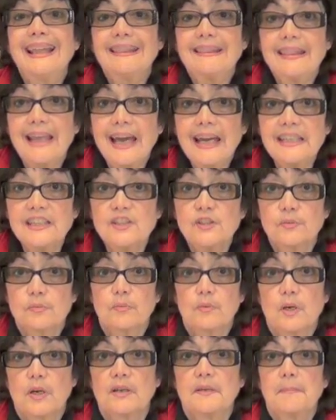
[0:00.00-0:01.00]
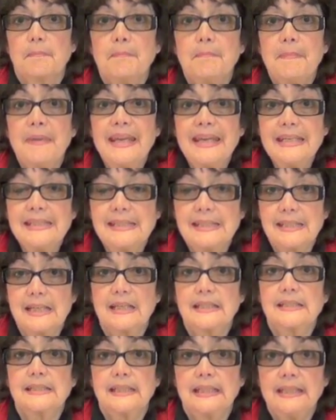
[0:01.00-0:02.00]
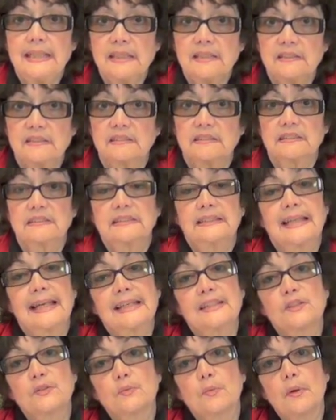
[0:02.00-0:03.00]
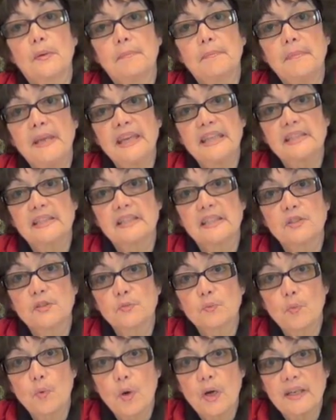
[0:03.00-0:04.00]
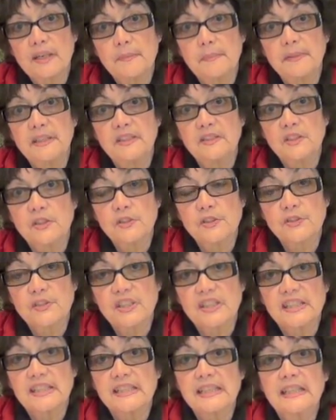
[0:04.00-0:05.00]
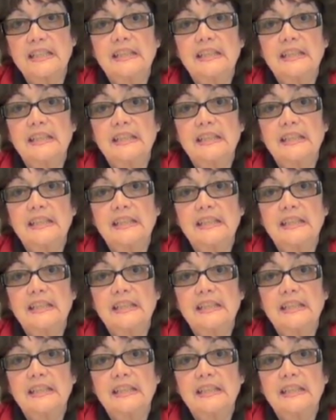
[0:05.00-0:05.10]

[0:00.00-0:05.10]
That's what makes us healers. That's what makes us want to be nurses.